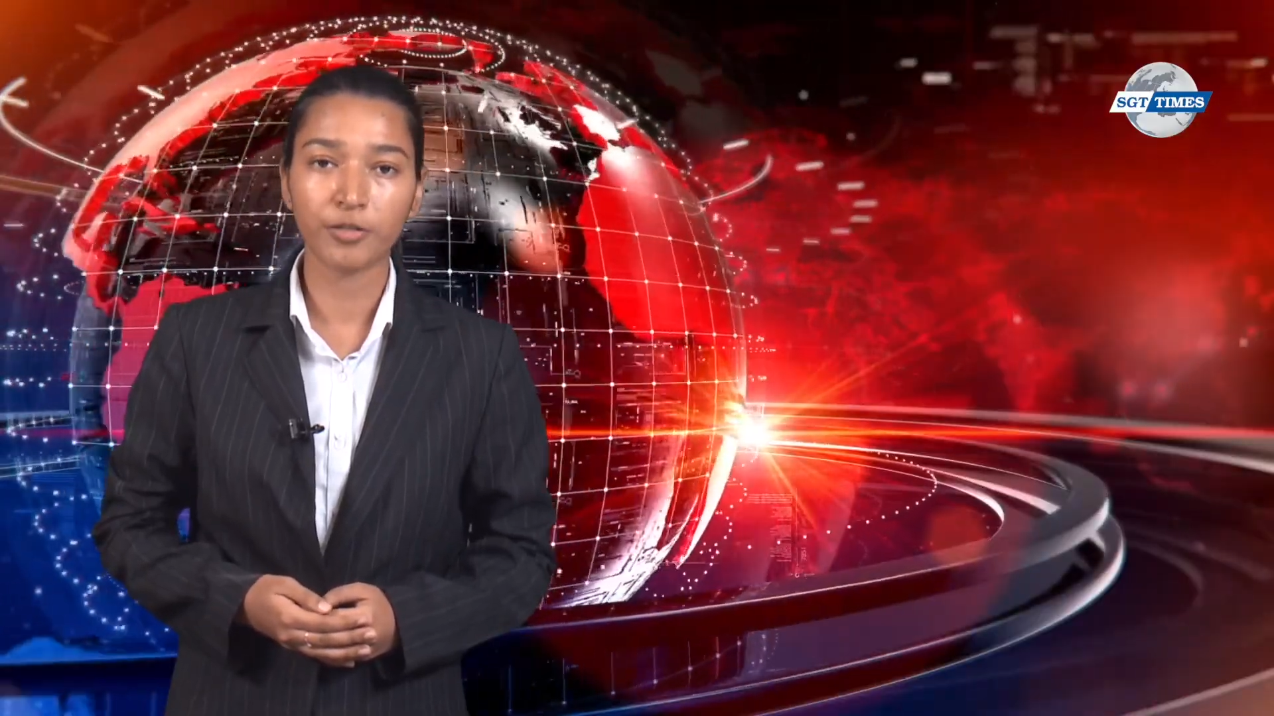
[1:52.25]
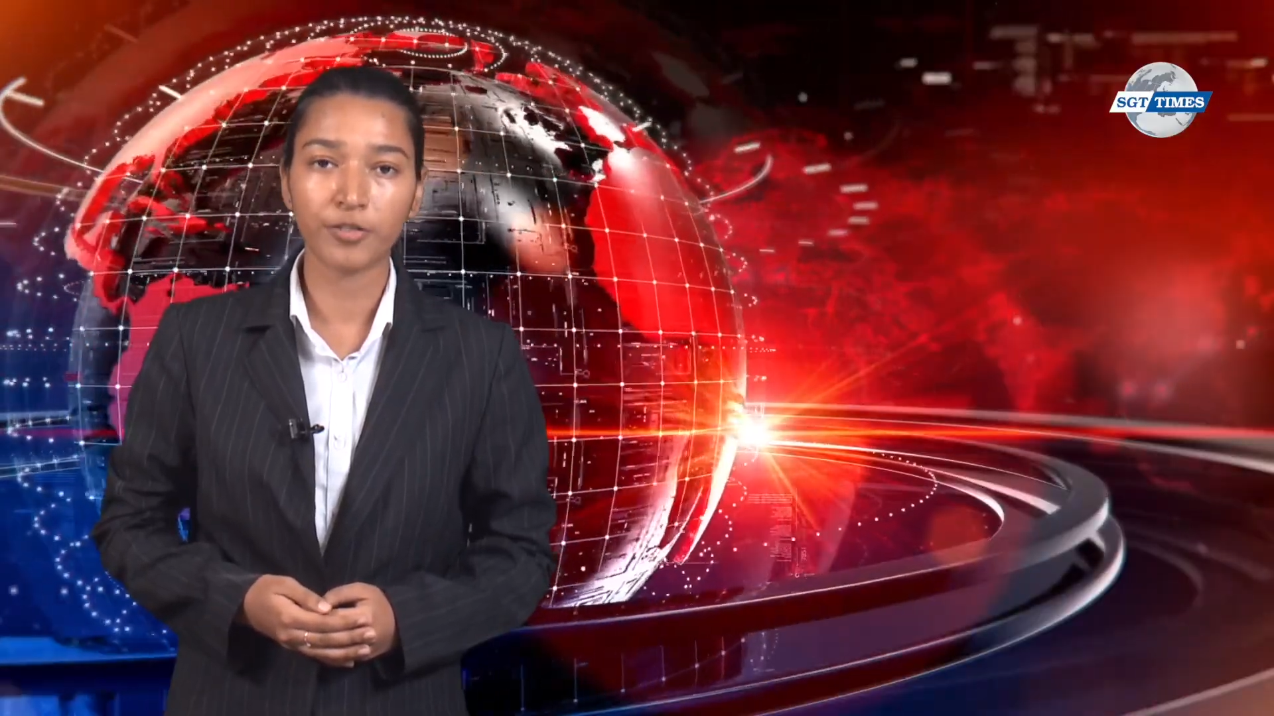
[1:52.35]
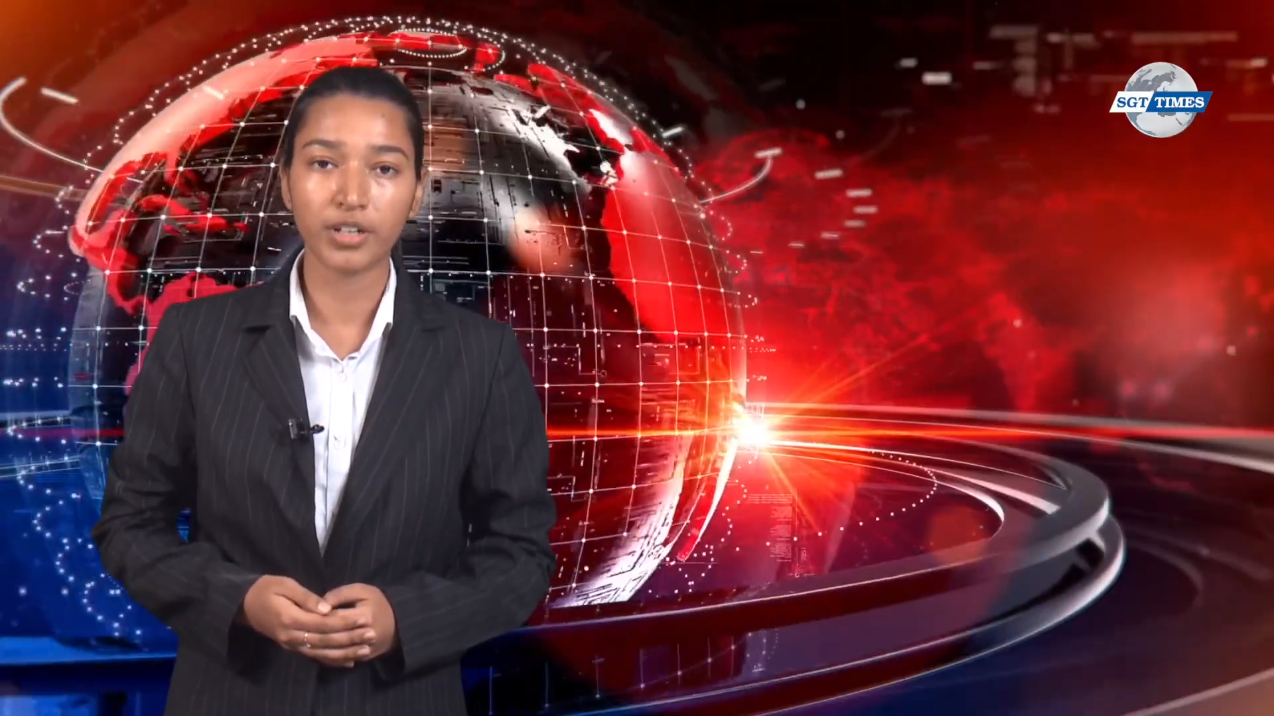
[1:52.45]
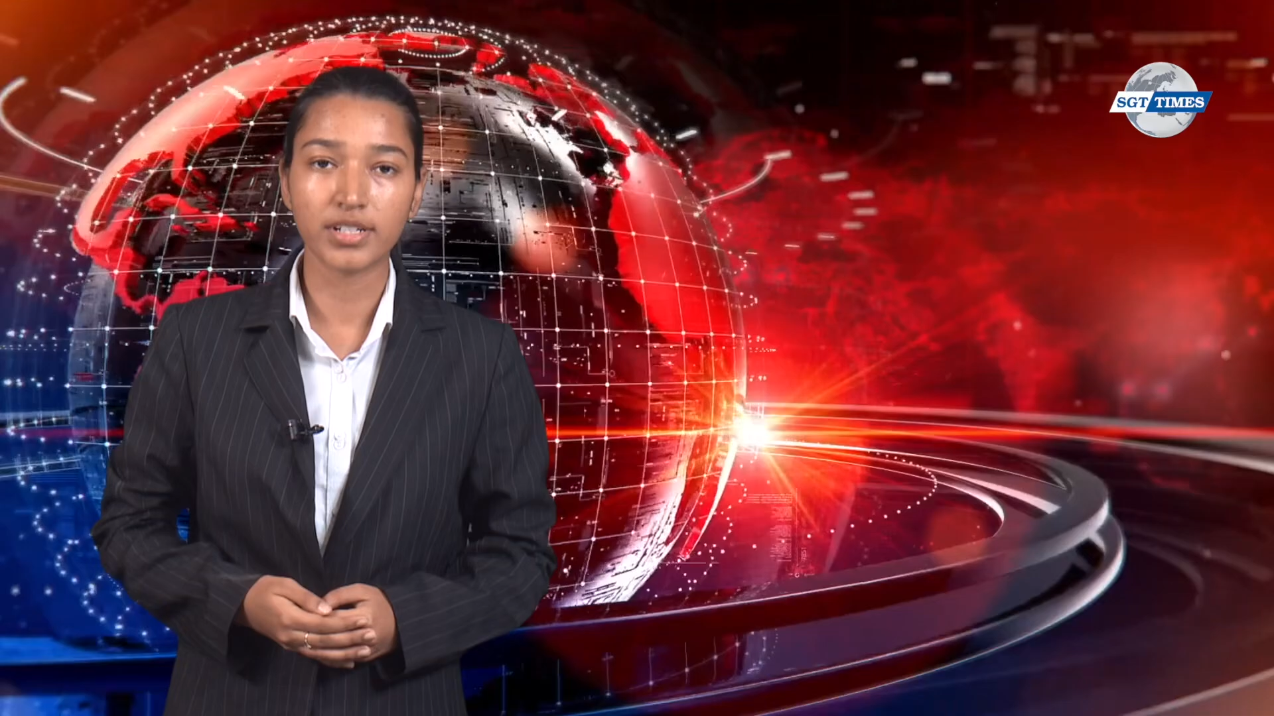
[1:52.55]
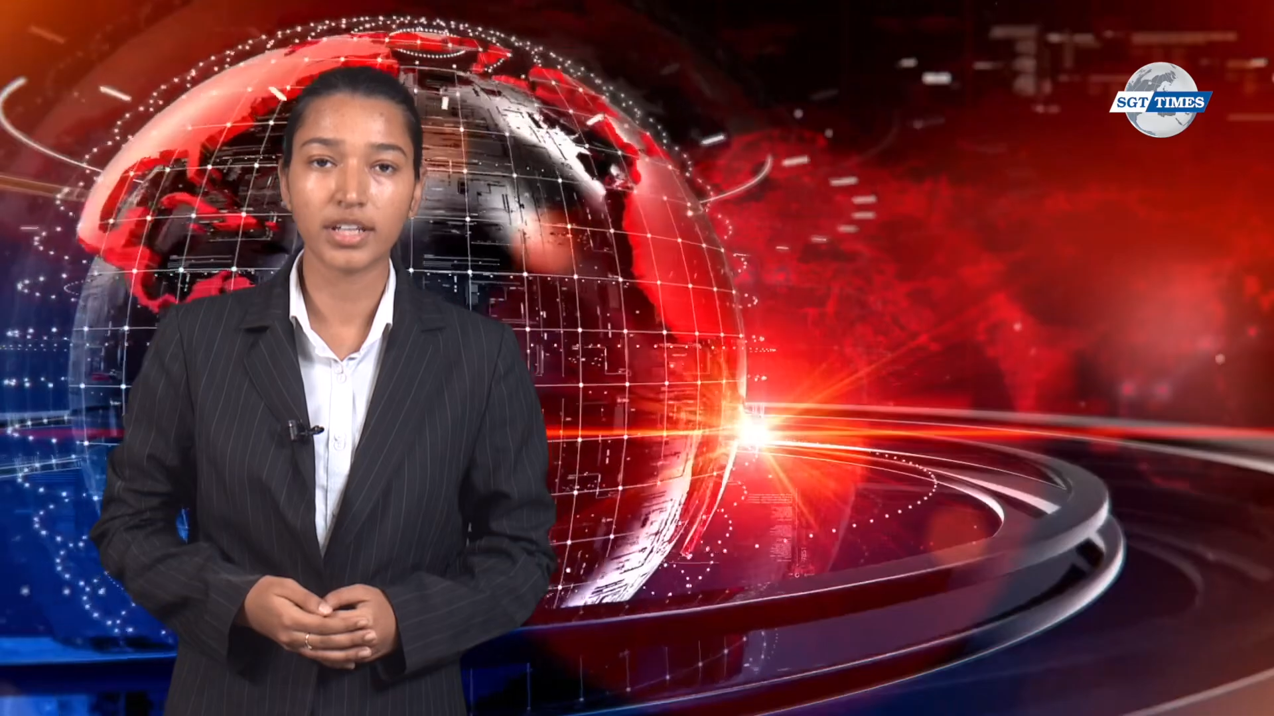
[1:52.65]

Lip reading: Affairs